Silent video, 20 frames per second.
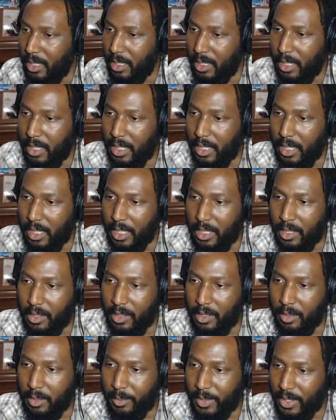
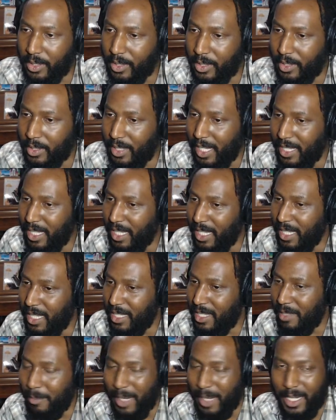All the pieces. I think it's
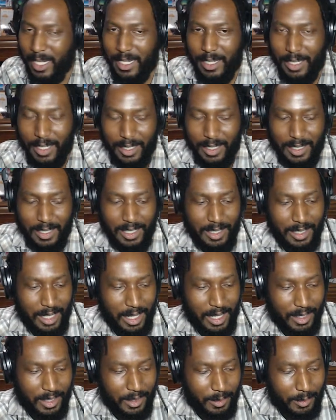in
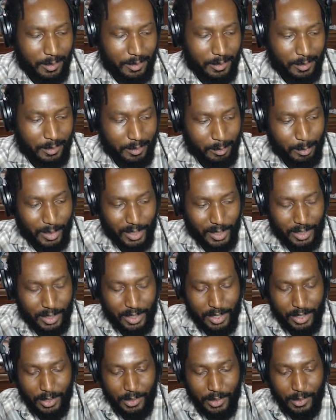other books
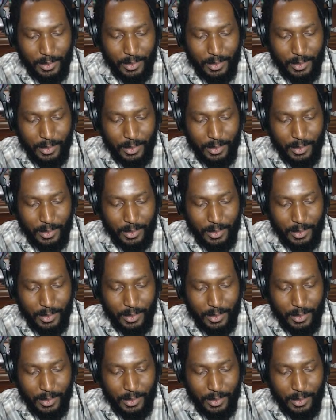too.